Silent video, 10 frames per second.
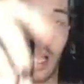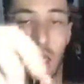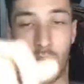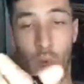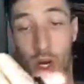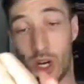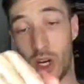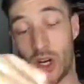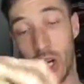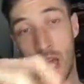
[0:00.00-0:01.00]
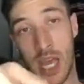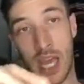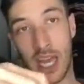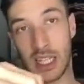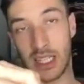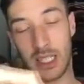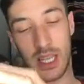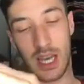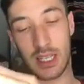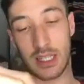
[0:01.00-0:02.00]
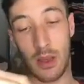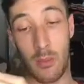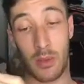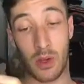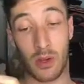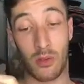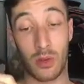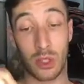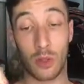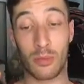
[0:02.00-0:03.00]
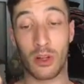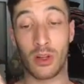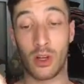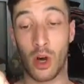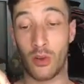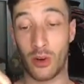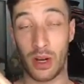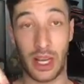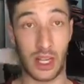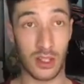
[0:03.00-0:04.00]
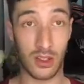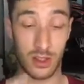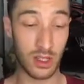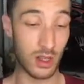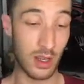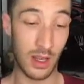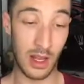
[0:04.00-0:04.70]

it anywhere. And it's just beautiful, super coverage.